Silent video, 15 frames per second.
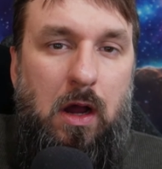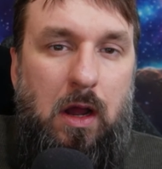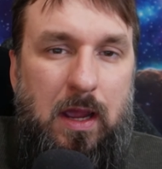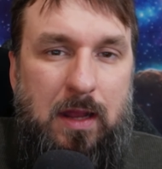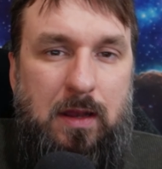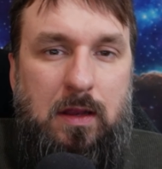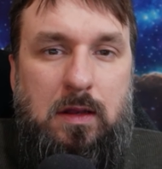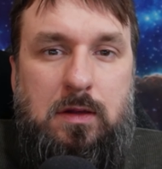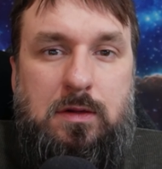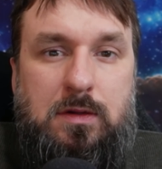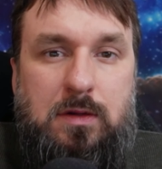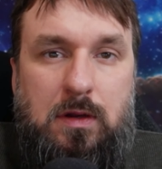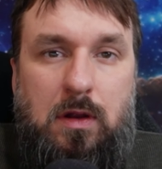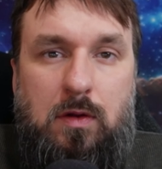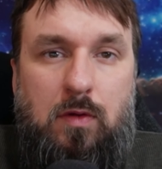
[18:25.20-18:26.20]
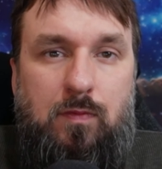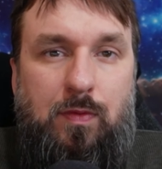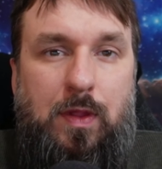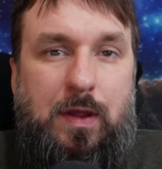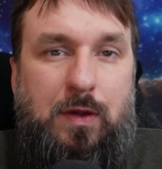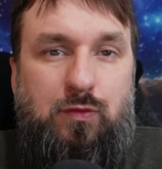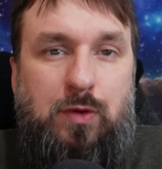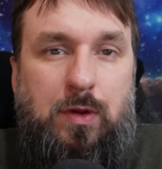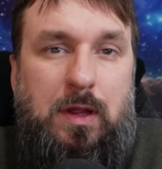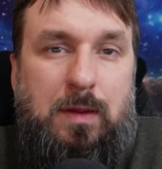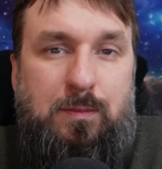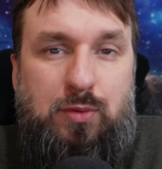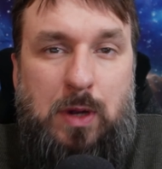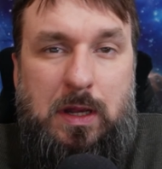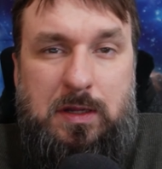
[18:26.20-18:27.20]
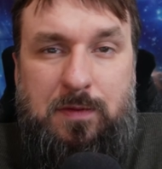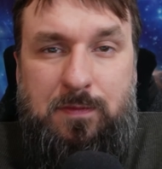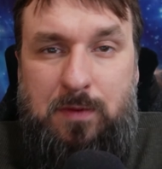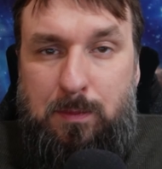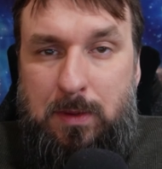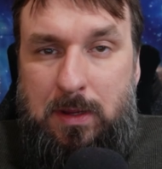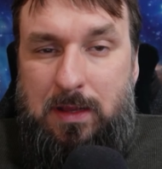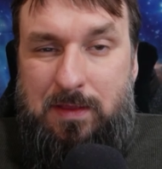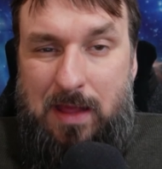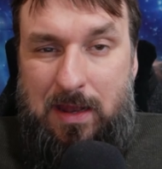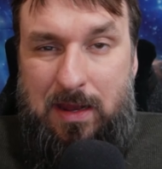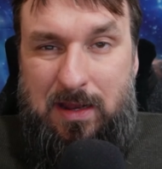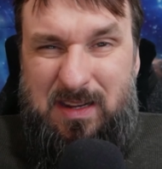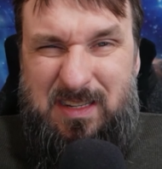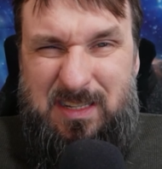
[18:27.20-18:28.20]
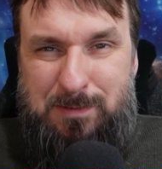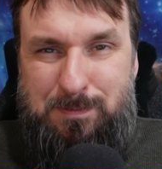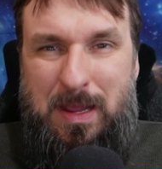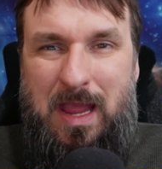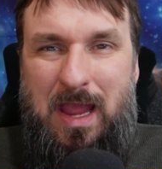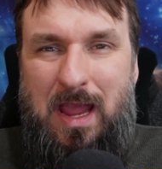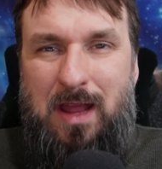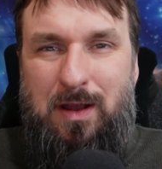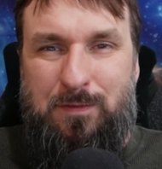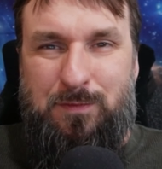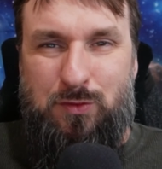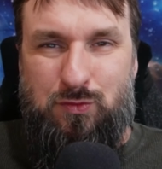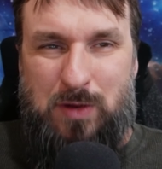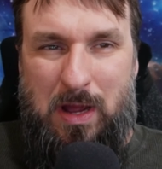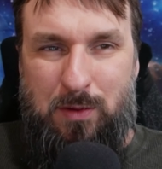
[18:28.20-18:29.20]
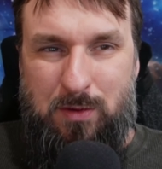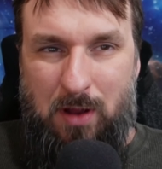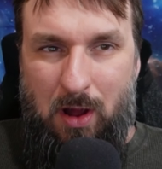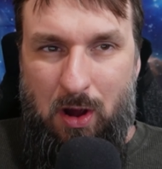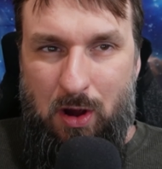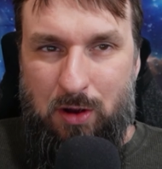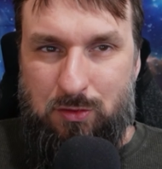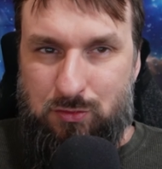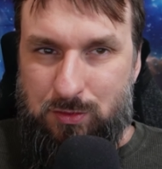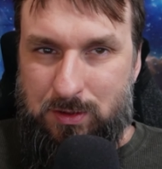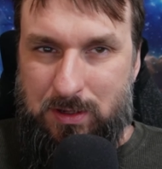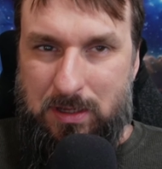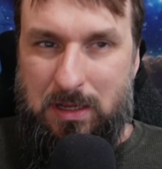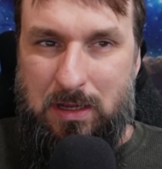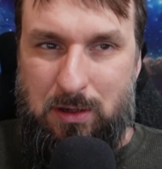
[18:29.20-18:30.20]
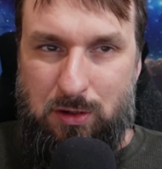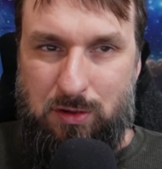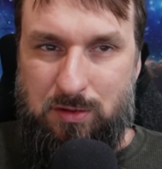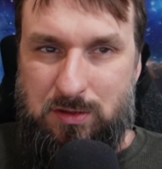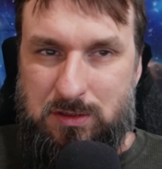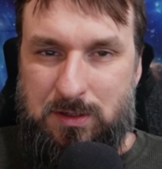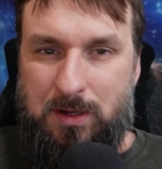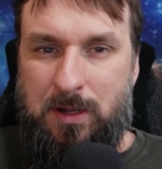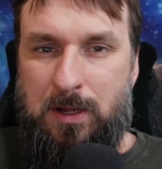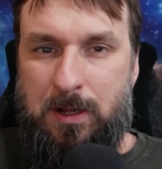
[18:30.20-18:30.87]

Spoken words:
It is really impressive to me that in a span of around 100 years,